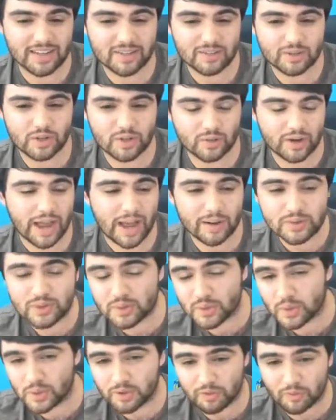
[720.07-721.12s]
is the crown
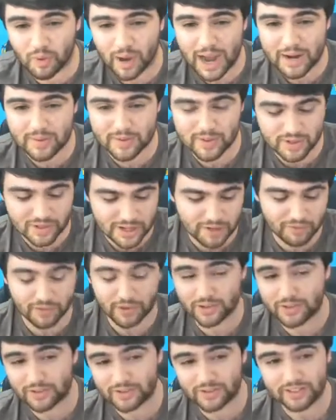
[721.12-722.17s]
jewel of wide
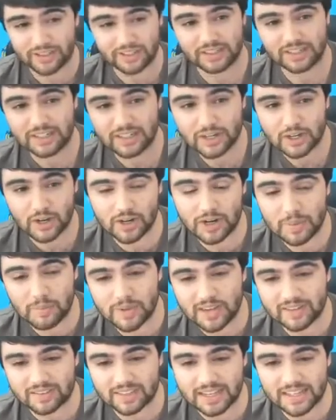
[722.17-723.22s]
receivers. Could it
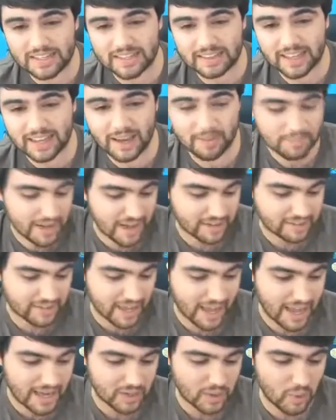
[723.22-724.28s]
be CeeDee Lamb next?
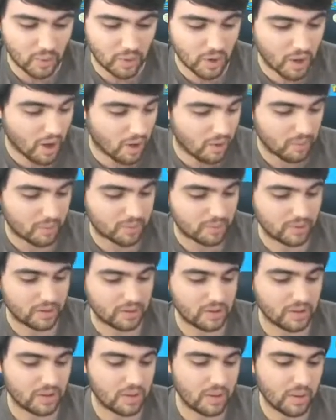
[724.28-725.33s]
I don't know.
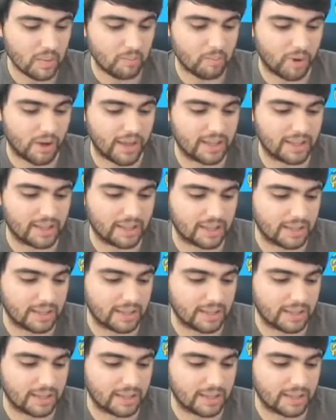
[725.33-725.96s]
But